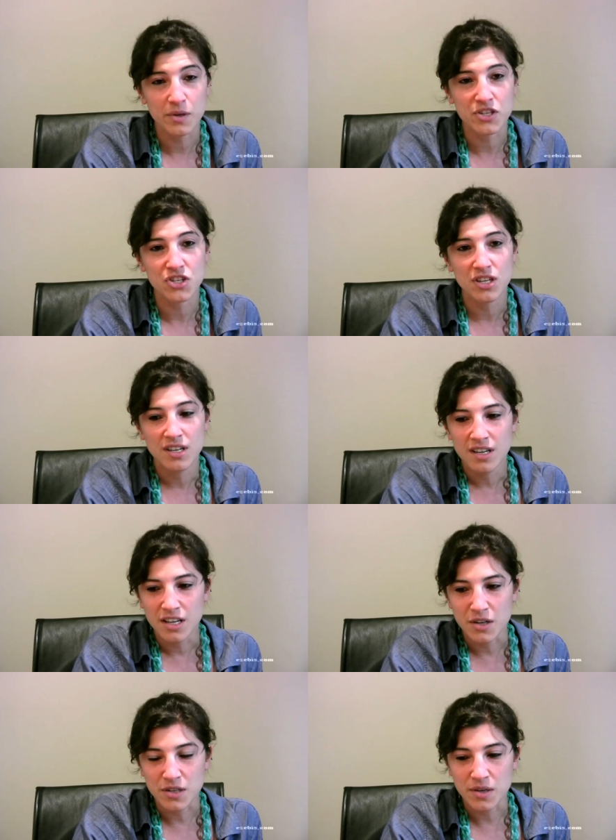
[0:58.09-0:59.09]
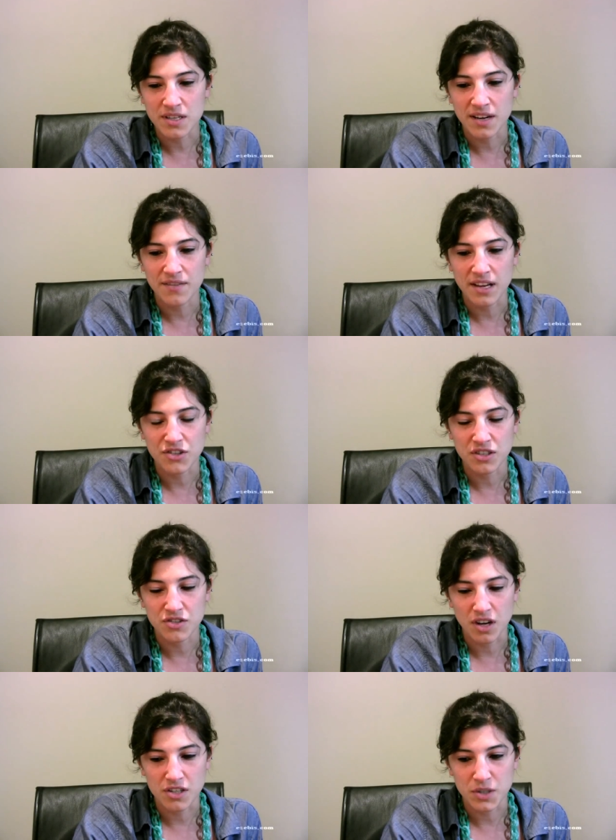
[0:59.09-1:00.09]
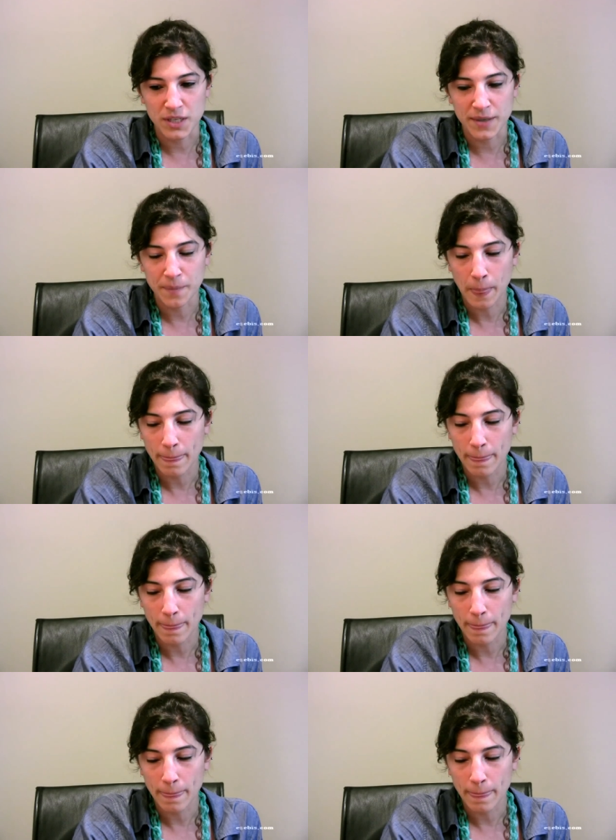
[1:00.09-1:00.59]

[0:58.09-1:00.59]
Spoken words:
which, so I was kind of naturally drawn to it.